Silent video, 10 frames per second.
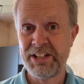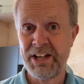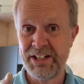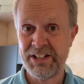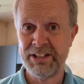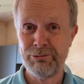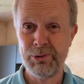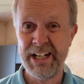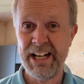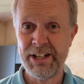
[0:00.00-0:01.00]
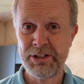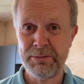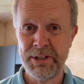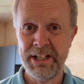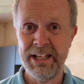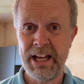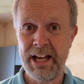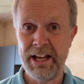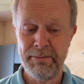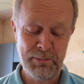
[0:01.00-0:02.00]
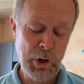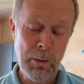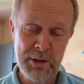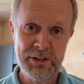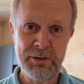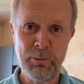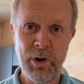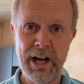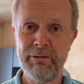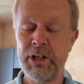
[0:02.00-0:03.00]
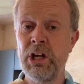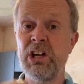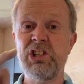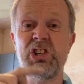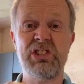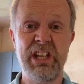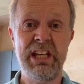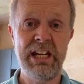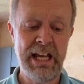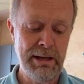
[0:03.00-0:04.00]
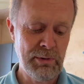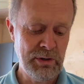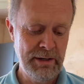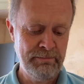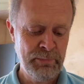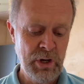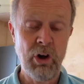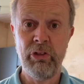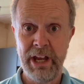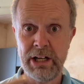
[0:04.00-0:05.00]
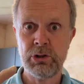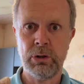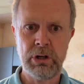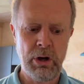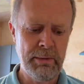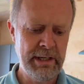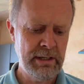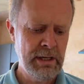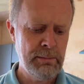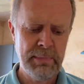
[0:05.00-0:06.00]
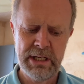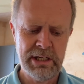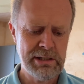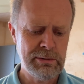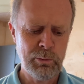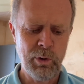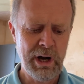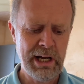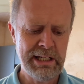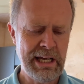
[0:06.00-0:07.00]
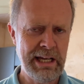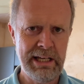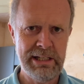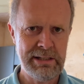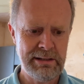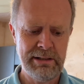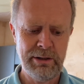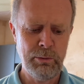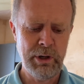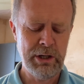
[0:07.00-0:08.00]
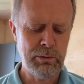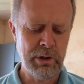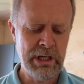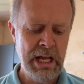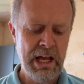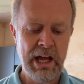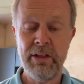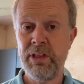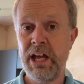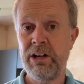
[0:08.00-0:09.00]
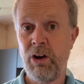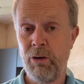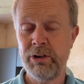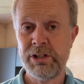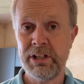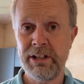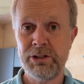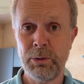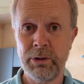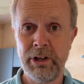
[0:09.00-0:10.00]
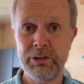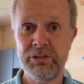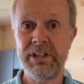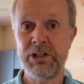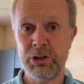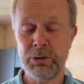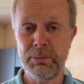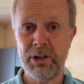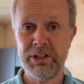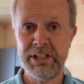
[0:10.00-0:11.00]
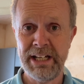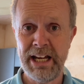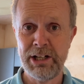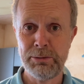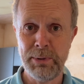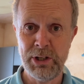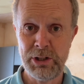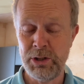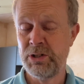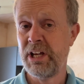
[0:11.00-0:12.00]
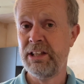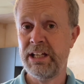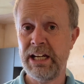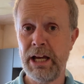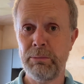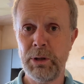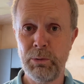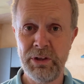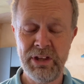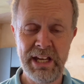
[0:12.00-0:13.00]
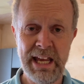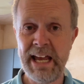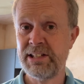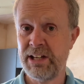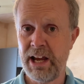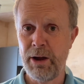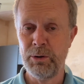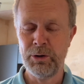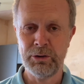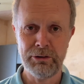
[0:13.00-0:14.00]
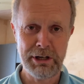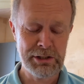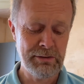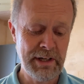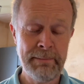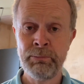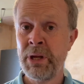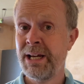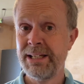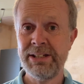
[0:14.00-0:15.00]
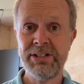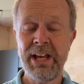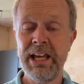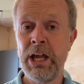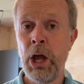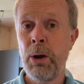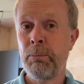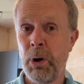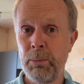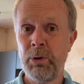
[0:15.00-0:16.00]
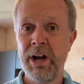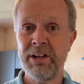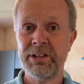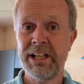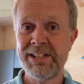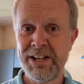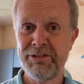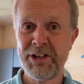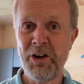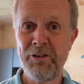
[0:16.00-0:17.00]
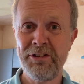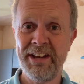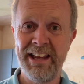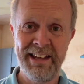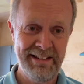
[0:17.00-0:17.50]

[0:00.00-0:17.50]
out as I read out some of the comments and what have you, just stick your name on it, on the actual comment, because what I get is a weird one. And then obviously to all those digital marketing experts who say they can help me with the SEO and all the rest of it, as I say, pop round, let's have a coffee.